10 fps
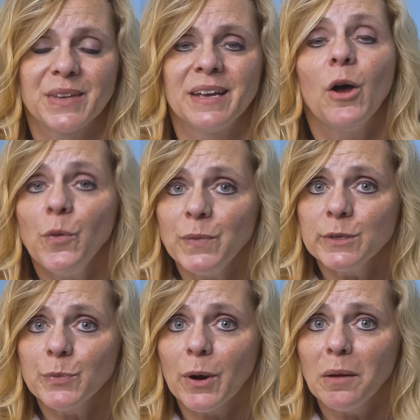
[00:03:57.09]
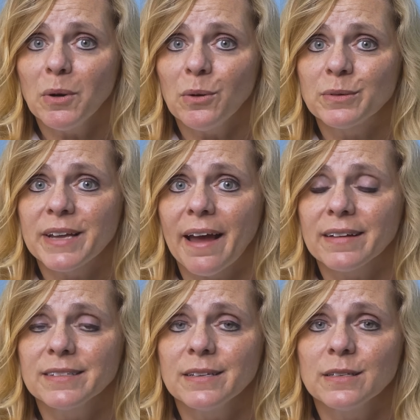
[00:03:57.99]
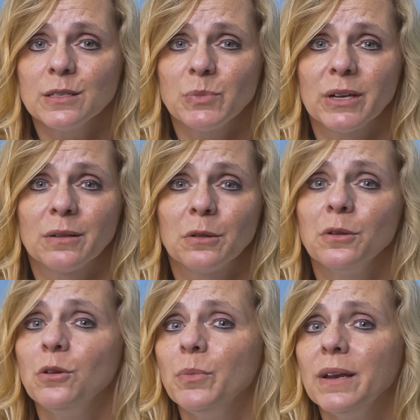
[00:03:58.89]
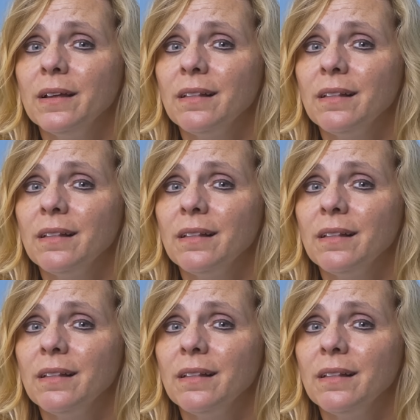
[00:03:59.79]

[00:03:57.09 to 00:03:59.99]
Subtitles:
I hope this primer on taxes has been a little bit